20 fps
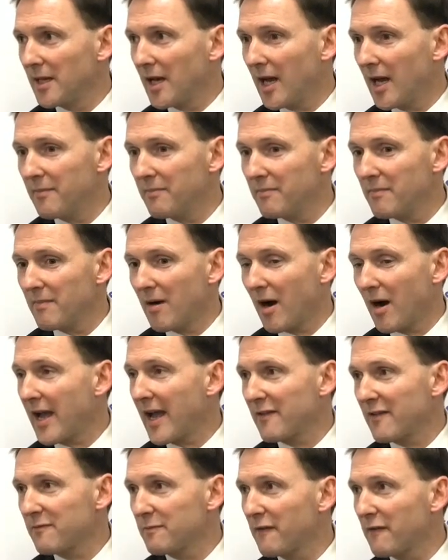Um, I
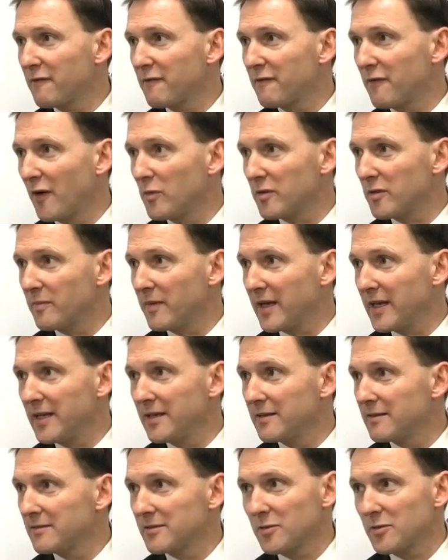have my phone with me
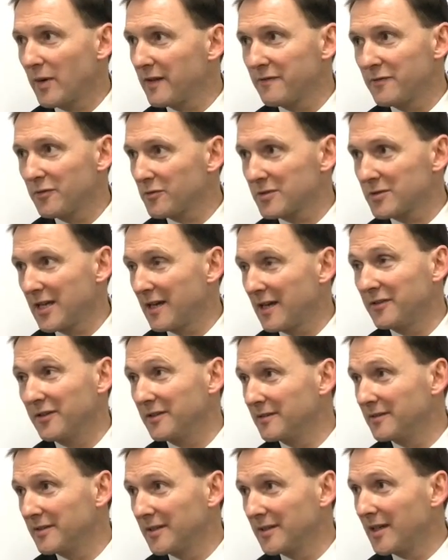24
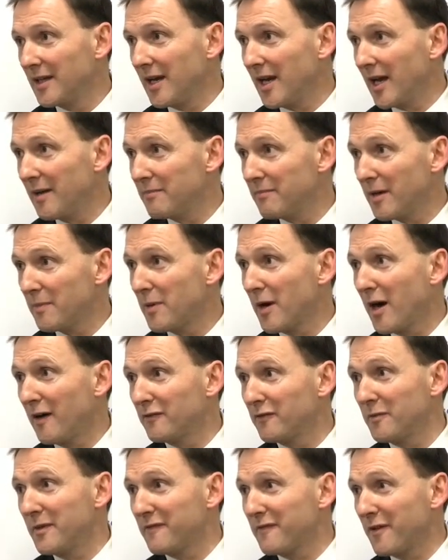7, um, apart
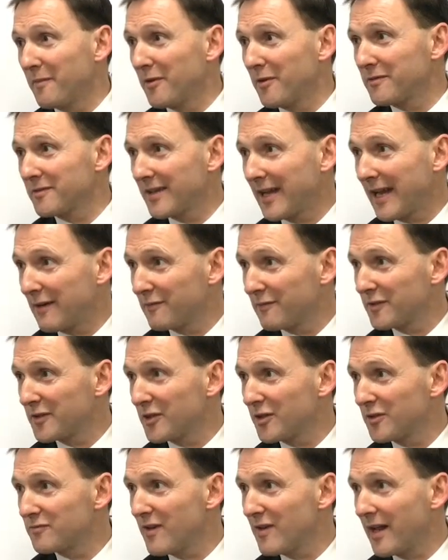from if I'm out for
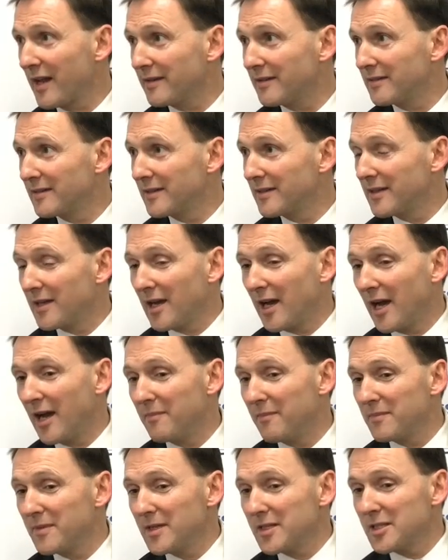the odd run.
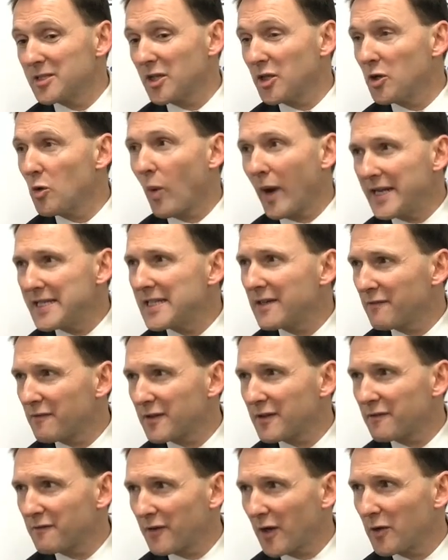Um, so you're waiting for
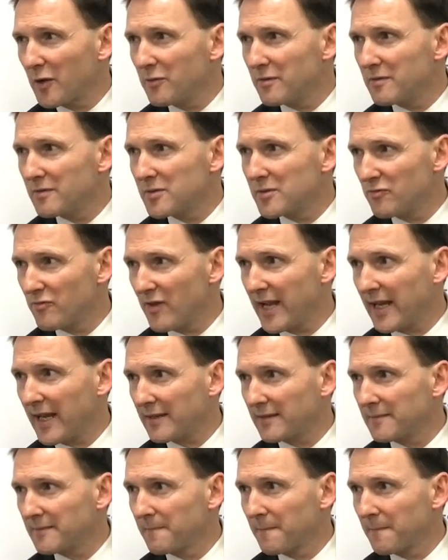the phone to ring.